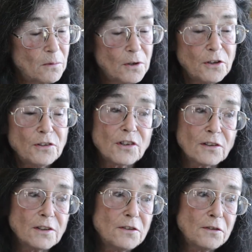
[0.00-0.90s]
Well, you
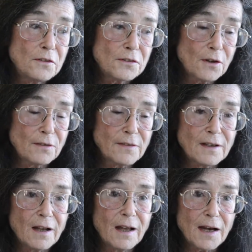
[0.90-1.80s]
certainly do deserve
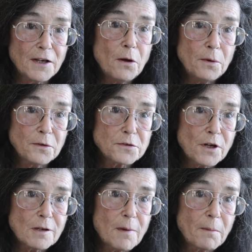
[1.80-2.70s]
it. And I know what you're
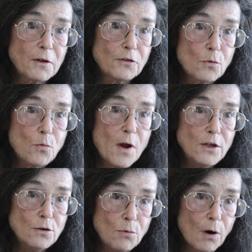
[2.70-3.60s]
talking about because the way
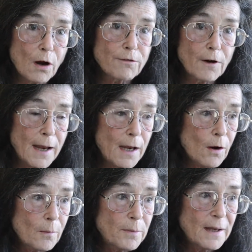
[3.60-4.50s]
you work for
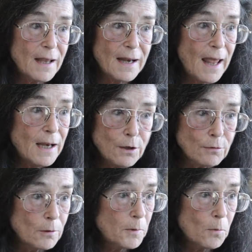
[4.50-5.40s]
AARP and any
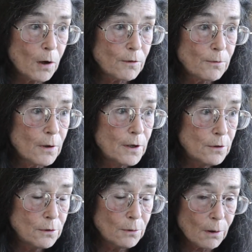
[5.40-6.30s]
group you worked for
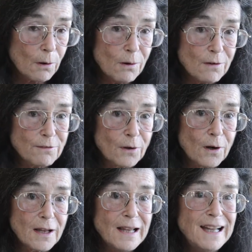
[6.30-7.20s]
in New York or in
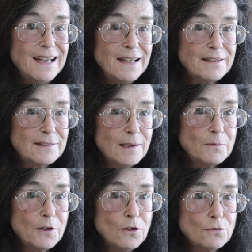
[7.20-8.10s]
Florida, it
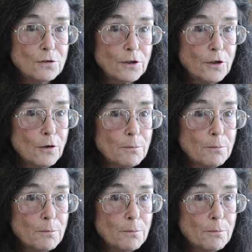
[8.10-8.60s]
seems that you took your